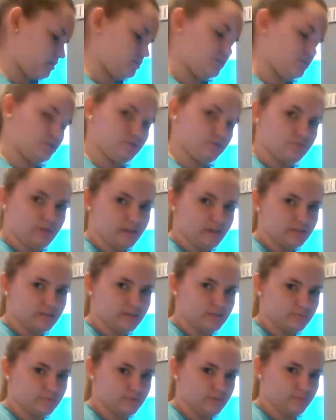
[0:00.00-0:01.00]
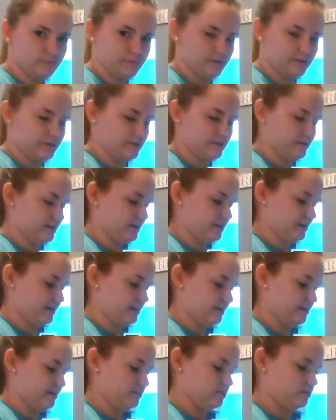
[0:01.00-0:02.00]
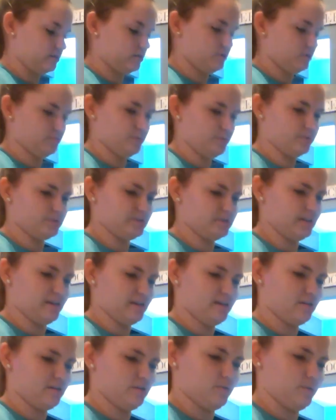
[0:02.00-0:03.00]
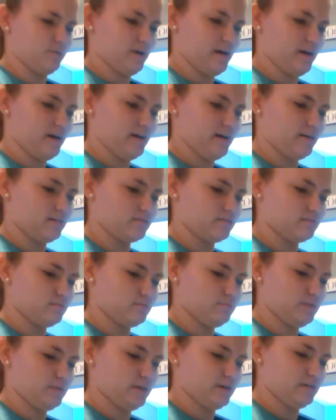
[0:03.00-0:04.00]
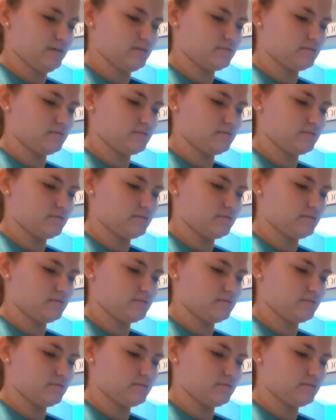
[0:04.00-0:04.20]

Do not touch it with your bare hand like I almost did. I don't know why, but